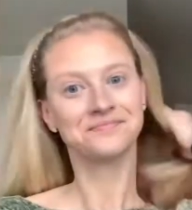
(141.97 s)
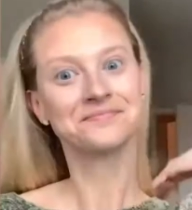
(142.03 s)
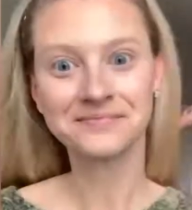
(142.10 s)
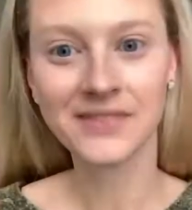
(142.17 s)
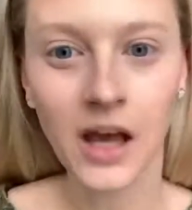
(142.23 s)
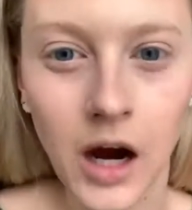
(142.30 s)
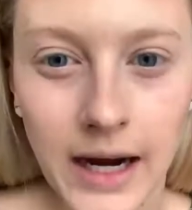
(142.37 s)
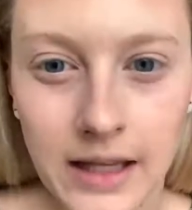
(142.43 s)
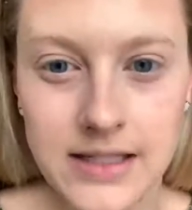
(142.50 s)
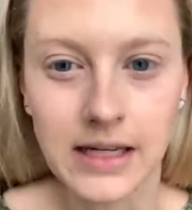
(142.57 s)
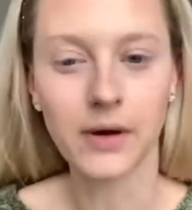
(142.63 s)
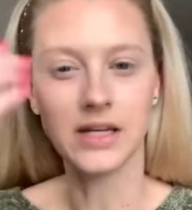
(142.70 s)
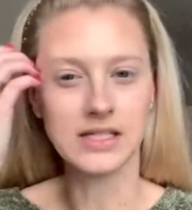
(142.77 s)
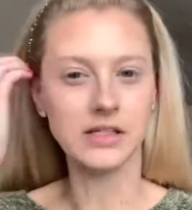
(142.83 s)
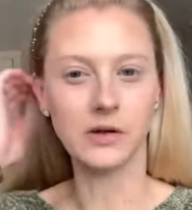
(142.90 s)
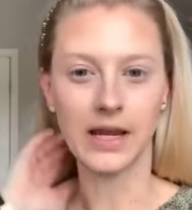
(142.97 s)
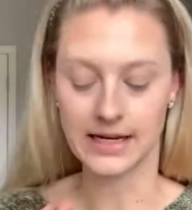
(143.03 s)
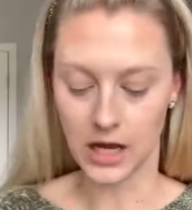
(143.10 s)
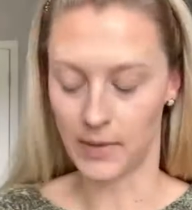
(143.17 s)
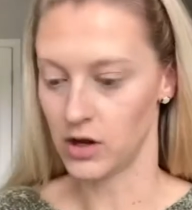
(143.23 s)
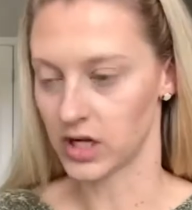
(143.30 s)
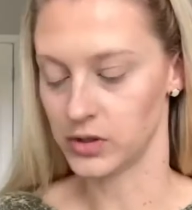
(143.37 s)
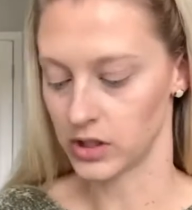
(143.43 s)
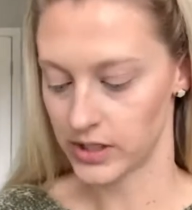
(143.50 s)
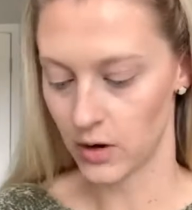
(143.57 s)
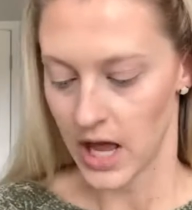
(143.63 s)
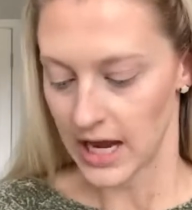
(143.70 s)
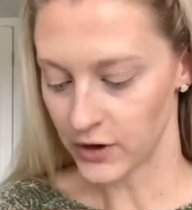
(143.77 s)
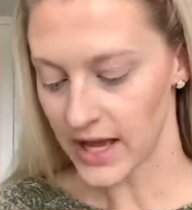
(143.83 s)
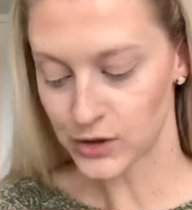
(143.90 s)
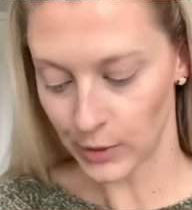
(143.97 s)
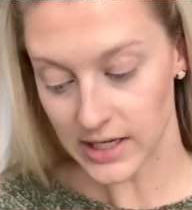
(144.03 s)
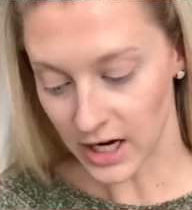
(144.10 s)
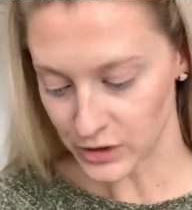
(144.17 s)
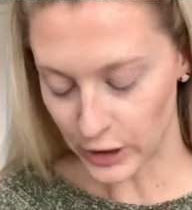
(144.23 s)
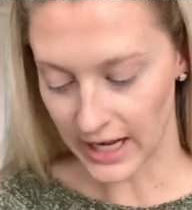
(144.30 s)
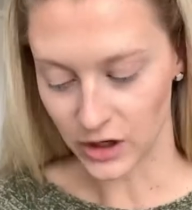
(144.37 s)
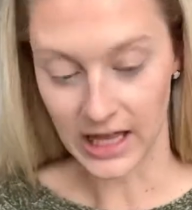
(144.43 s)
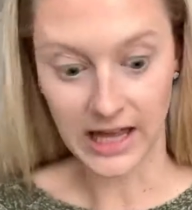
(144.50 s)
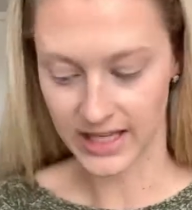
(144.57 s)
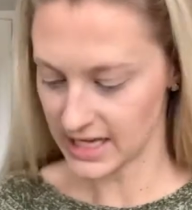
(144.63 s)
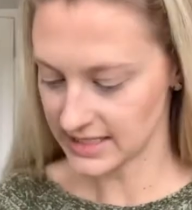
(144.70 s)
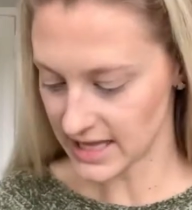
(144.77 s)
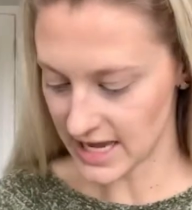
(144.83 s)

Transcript: I was starting to sweat, had to turn on my ceiling fan.